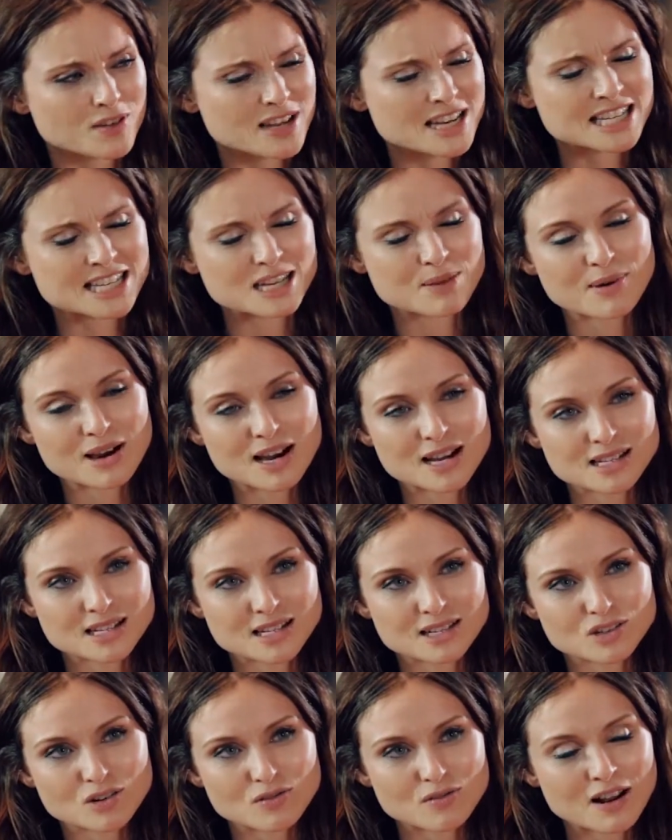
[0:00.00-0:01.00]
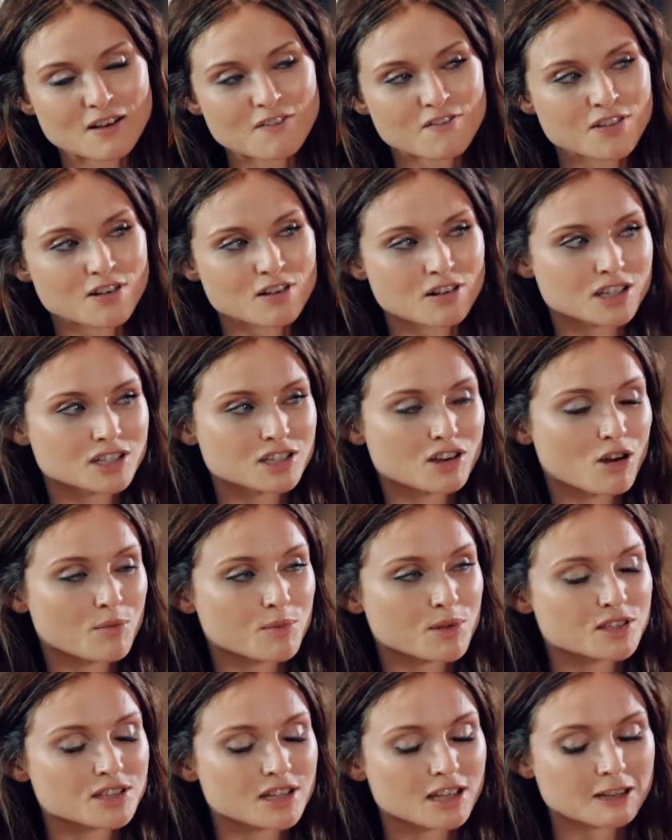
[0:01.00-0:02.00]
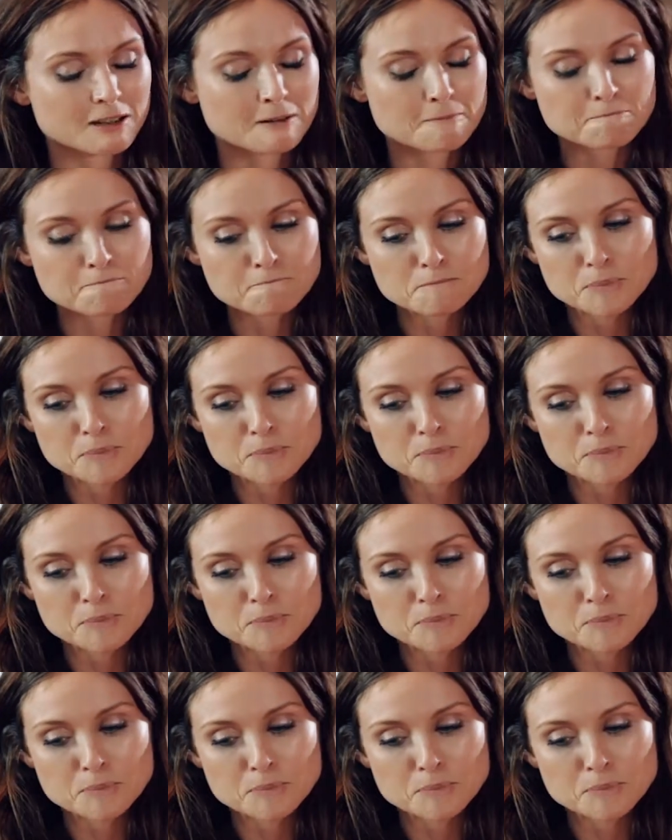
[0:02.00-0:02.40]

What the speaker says: of indie band, sort of left field guitar music.